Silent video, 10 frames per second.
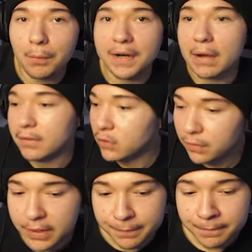I, what I was
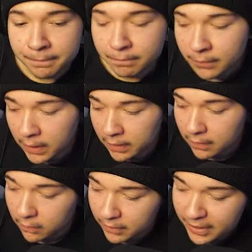doing.
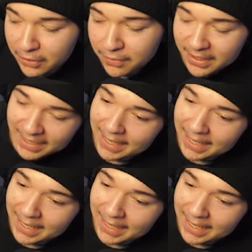So, you know,